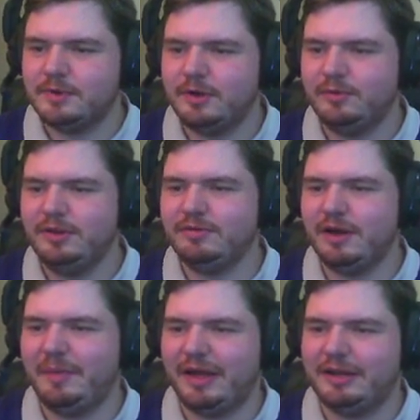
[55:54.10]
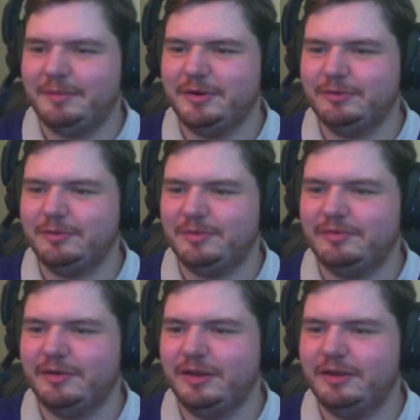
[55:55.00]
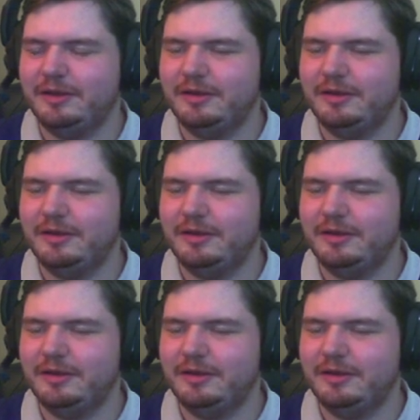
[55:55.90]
Yeah, we'll leave Cat back in the middle, to be fair.